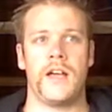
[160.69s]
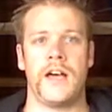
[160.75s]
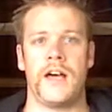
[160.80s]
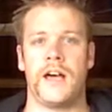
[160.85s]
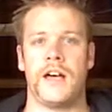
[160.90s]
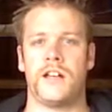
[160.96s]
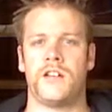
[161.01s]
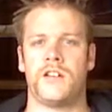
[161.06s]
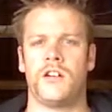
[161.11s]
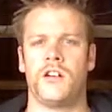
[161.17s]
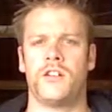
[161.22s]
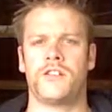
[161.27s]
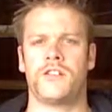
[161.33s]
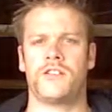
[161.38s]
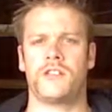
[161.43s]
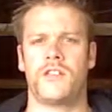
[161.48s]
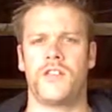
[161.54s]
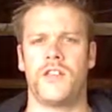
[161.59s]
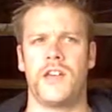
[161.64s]
I
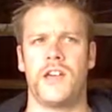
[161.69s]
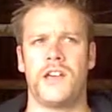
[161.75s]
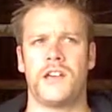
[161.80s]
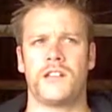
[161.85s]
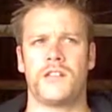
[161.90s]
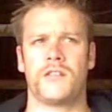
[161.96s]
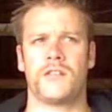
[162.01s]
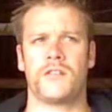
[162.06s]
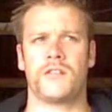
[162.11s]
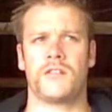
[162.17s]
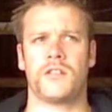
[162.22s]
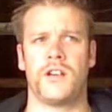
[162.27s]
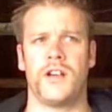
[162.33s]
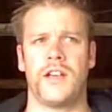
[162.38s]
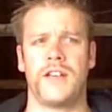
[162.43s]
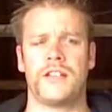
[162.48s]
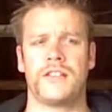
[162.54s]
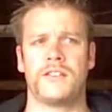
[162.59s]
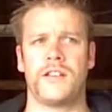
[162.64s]
noticed that
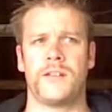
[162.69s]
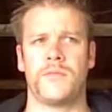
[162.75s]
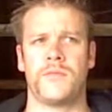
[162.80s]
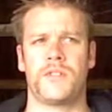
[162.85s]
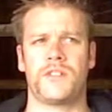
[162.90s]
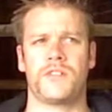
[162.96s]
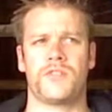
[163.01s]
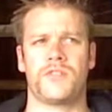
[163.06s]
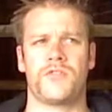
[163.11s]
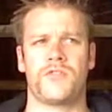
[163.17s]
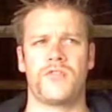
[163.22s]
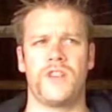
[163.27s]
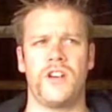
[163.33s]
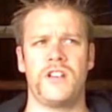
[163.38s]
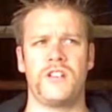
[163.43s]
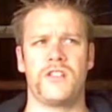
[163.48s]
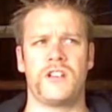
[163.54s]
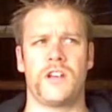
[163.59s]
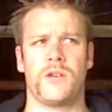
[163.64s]
I had something
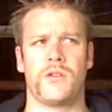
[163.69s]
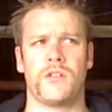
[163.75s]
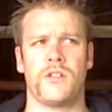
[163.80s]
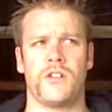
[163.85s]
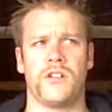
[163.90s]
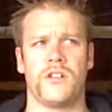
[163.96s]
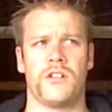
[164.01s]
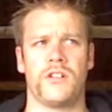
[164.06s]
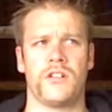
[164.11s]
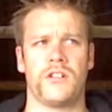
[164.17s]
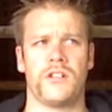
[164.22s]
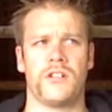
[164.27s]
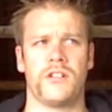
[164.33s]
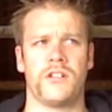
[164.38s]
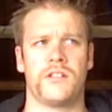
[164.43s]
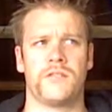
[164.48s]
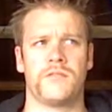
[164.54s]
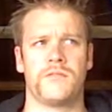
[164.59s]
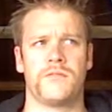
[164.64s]
strange going on,
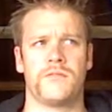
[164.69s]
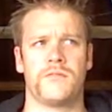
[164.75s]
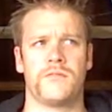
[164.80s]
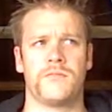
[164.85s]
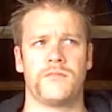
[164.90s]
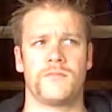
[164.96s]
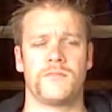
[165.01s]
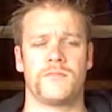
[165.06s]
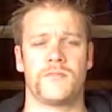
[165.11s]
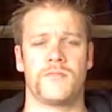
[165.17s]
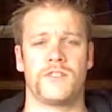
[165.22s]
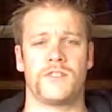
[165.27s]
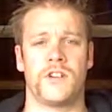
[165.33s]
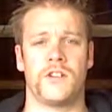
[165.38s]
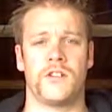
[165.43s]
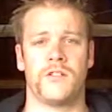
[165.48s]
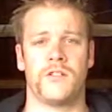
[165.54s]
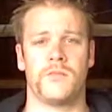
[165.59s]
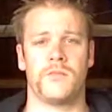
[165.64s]
and
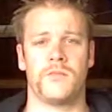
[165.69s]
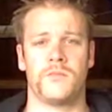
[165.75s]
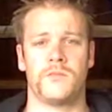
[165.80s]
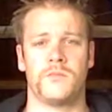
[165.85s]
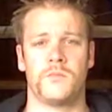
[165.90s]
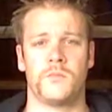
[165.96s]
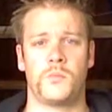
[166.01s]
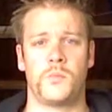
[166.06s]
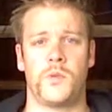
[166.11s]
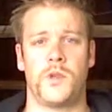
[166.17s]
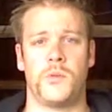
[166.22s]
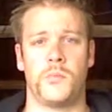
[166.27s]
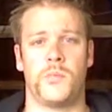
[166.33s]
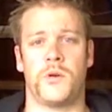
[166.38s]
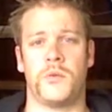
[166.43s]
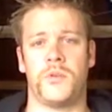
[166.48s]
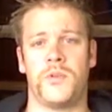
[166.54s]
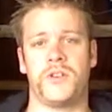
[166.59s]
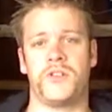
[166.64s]
so I
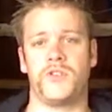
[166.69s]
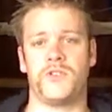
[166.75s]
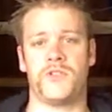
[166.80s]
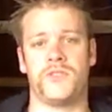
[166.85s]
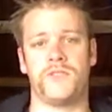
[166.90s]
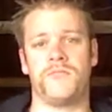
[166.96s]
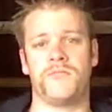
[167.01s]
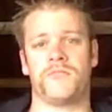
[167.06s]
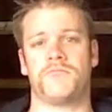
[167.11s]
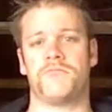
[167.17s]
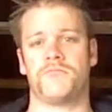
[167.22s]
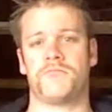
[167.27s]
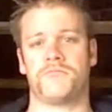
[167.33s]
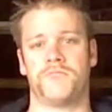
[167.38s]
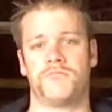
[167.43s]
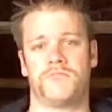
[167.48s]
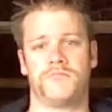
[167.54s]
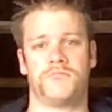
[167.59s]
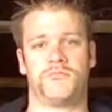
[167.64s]
put a picture in
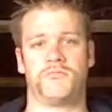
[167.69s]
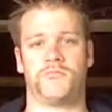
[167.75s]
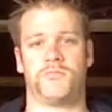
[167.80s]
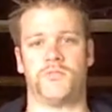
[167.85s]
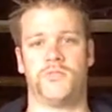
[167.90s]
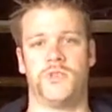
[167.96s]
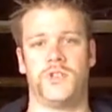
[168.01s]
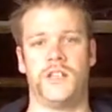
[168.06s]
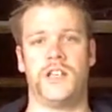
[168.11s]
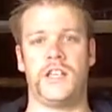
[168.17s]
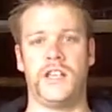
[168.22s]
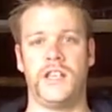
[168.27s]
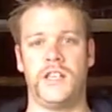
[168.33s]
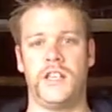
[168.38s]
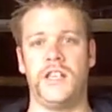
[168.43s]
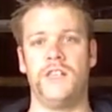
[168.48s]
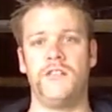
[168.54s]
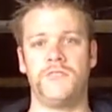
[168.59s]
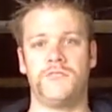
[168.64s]

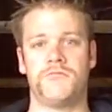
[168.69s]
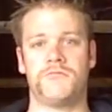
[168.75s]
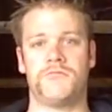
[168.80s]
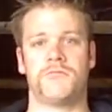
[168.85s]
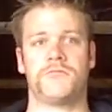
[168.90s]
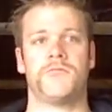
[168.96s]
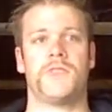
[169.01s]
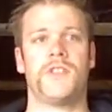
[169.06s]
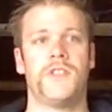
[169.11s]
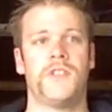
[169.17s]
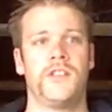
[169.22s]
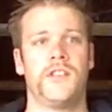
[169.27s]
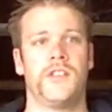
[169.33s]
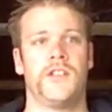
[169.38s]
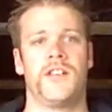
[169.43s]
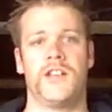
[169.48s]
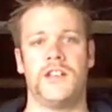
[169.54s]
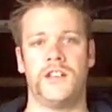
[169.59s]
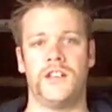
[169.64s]
here
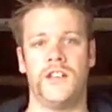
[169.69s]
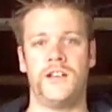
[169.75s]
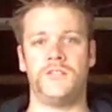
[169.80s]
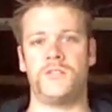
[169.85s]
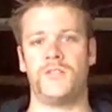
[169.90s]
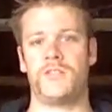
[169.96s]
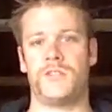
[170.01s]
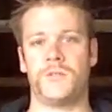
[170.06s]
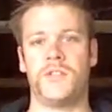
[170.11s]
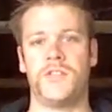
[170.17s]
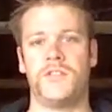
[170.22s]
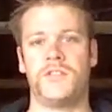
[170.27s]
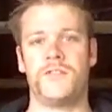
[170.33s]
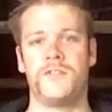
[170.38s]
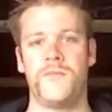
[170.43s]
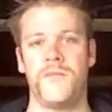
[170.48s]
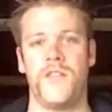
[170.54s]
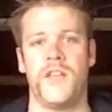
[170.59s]
now, somewhere.